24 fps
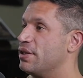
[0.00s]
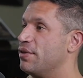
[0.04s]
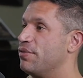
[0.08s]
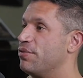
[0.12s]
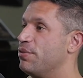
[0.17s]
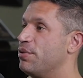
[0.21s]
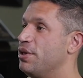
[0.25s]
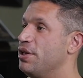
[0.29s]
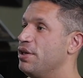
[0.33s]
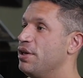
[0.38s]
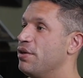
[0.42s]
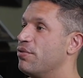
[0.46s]

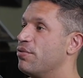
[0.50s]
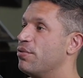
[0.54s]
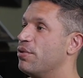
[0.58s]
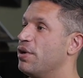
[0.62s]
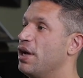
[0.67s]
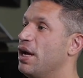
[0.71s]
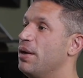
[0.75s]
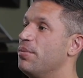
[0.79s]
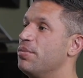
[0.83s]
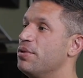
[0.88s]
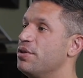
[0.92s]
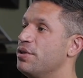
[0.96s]
if
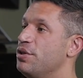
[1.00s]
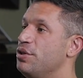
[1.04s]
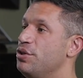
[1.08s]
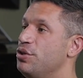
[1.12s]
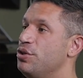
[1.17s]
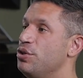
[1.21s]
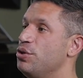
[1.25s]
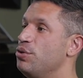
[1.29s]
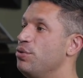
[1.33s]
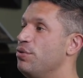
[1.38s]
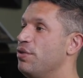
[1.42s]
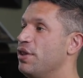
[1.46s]
we're able to
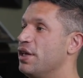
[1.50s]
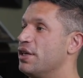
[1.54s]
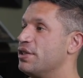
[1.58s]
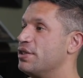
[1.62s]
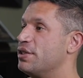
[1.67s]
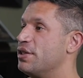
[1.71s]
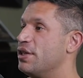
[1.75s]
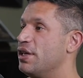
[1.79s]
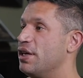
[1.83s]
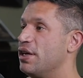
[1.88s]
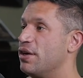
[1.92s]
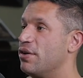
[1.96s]
do
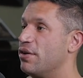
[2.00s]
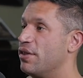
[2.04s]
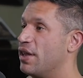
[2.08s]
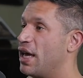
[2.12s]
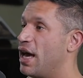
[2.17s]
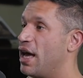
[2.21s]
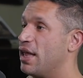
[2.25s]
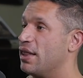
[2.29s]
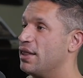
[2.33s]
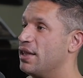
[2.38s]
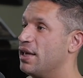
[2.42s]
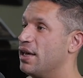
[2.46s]
this thing or
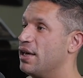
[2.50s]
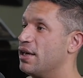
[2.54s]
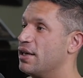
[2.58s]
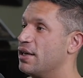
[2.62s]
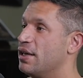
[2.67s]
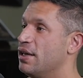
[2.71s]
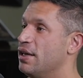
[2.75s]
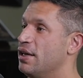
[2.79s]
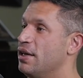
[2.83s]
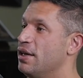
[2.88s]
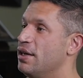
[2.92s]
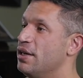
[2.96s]
that thing.